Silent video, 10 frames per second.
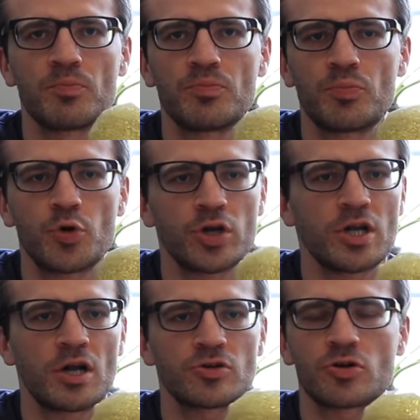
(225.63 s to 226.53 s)
put
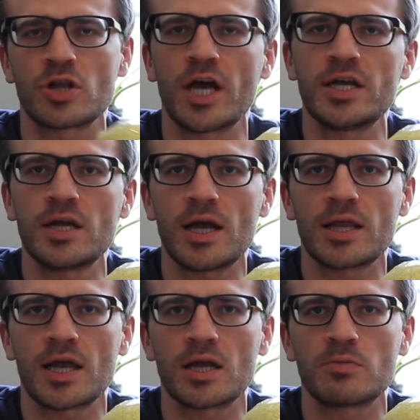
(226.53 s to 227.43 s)
it under light
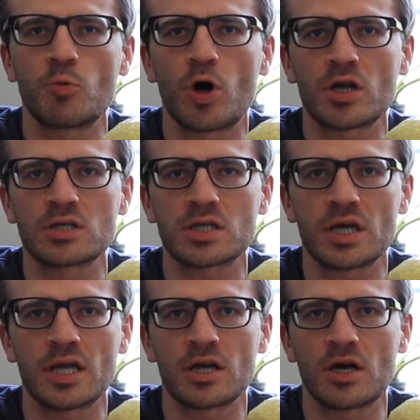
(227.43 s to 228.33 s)
and then walk into
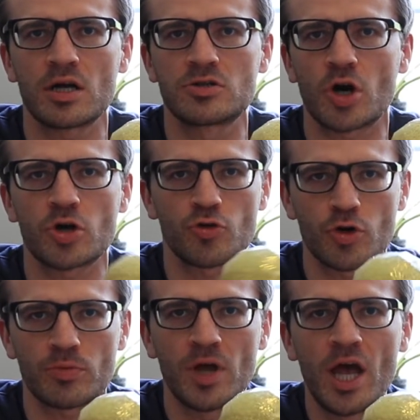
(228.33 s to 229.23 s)
like a dark
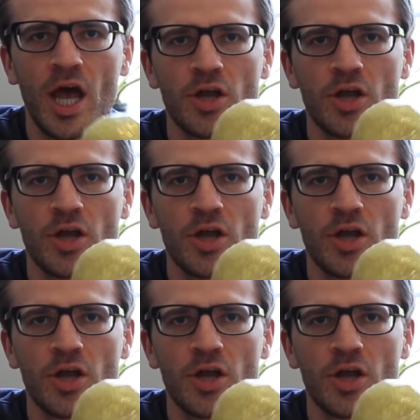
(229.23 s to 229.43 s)
room.